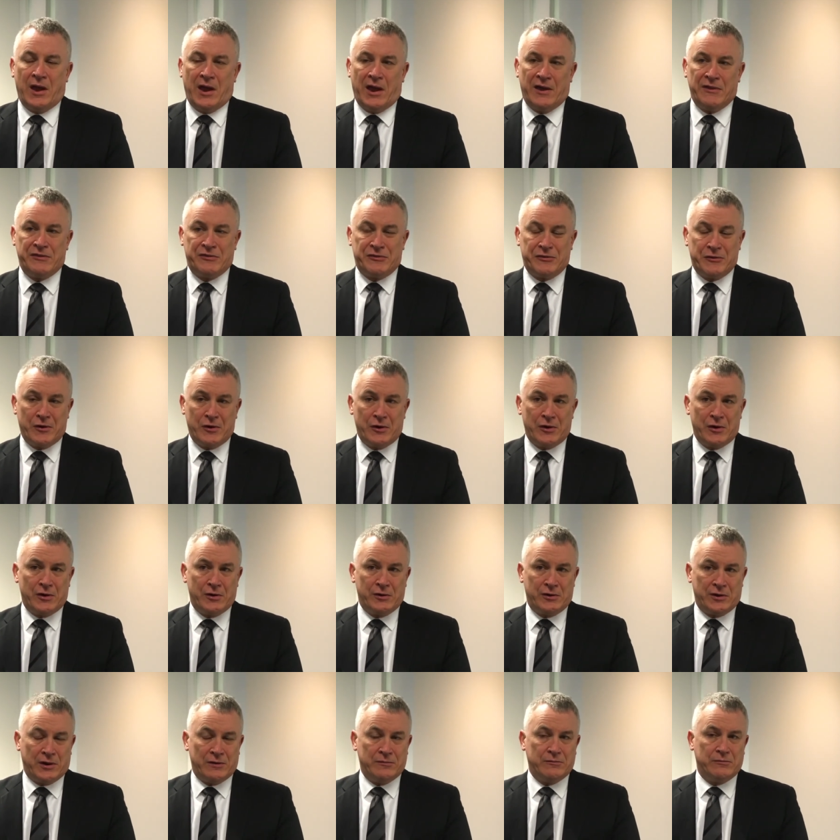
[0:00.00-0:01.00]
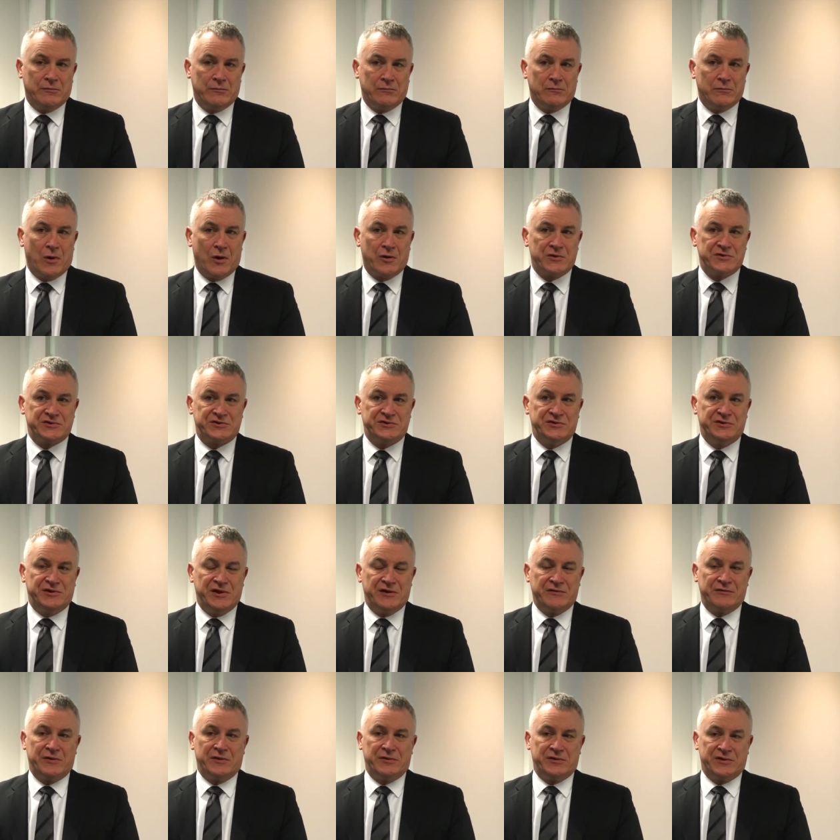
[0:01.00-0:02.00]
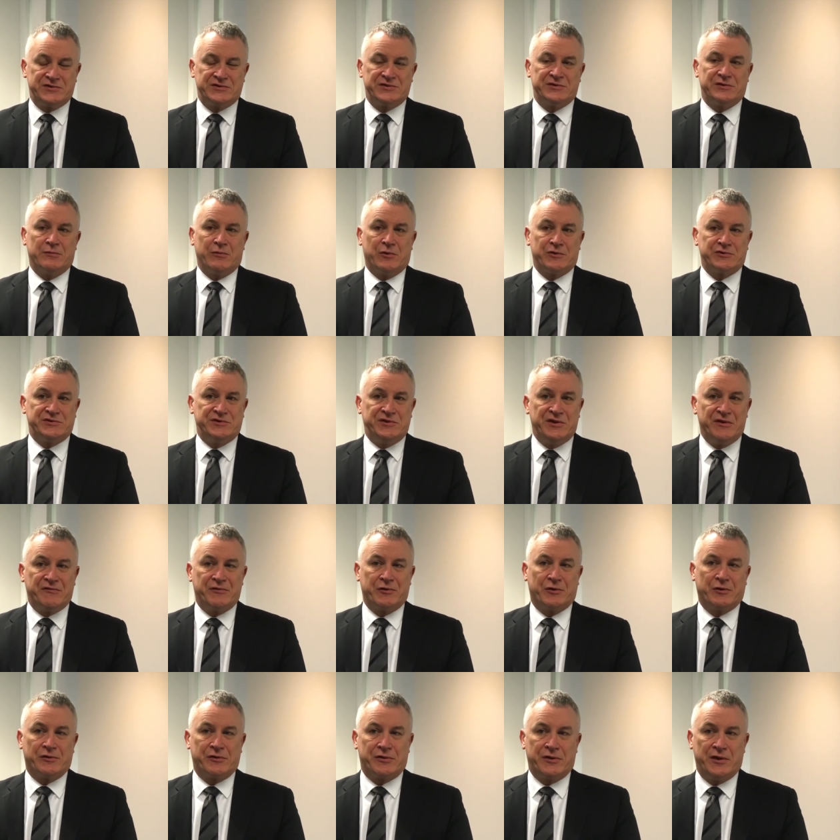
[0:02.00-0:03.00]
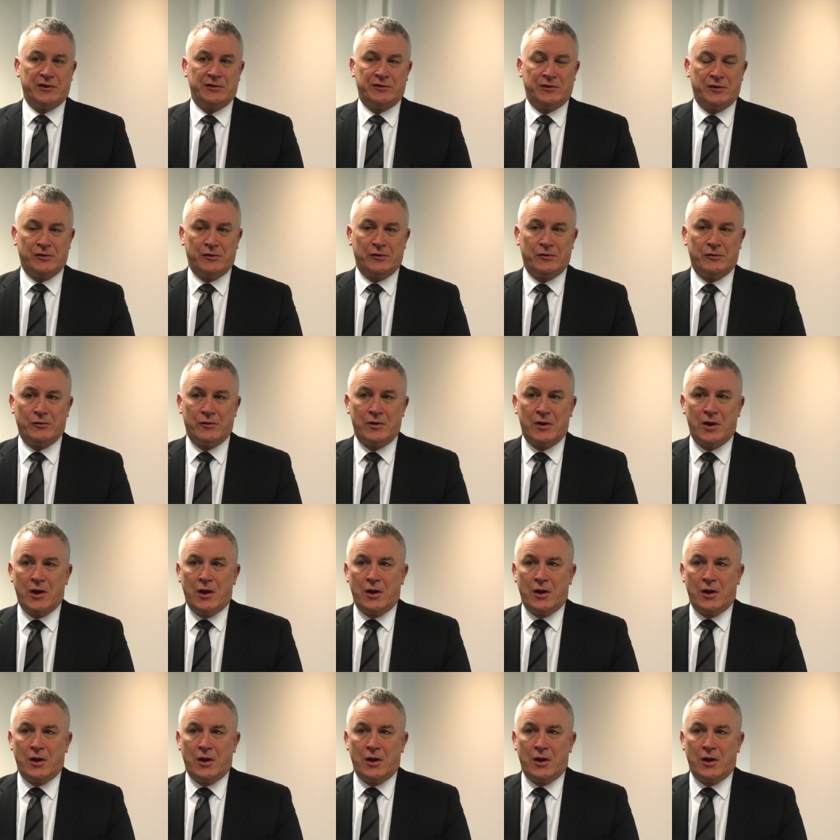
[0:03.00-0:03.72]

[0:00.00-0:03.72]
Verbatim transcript: And third, and most this is the most difficult thing to do,